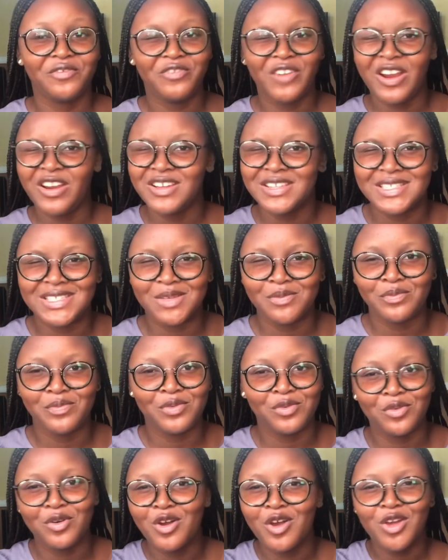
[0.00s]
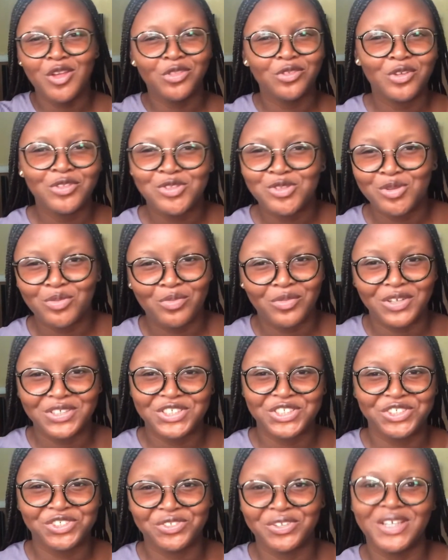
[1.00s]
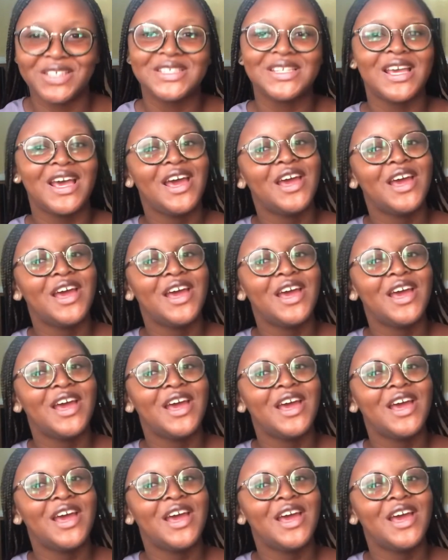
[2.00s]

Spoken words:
Very simple, not too much stress.